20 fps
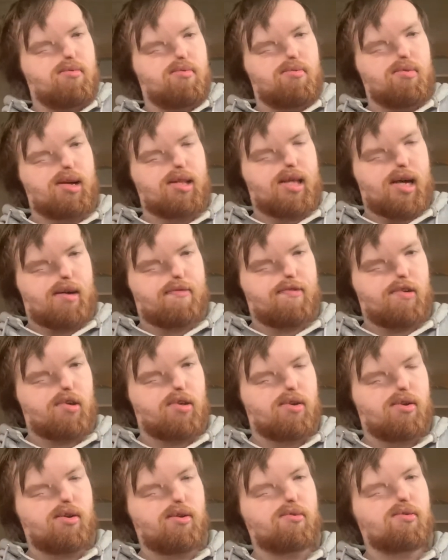without
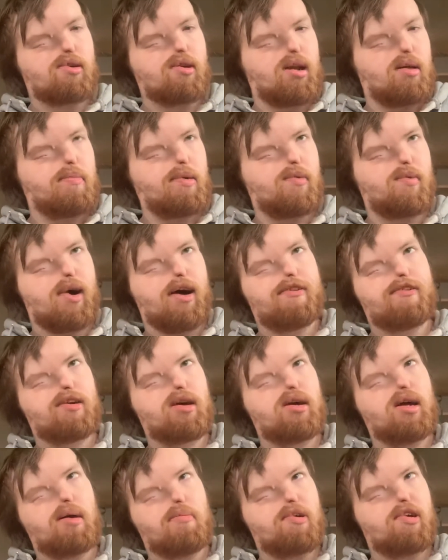further ado, we're going to be
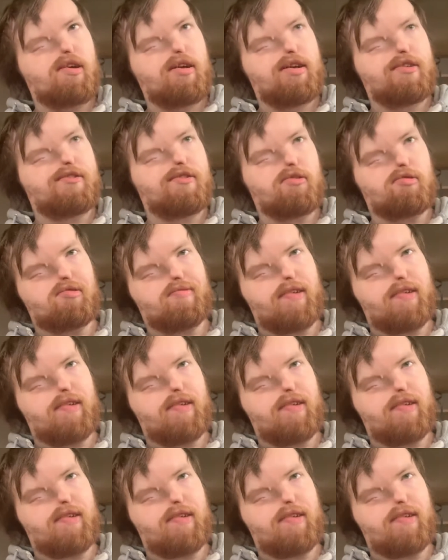watching Emirichu's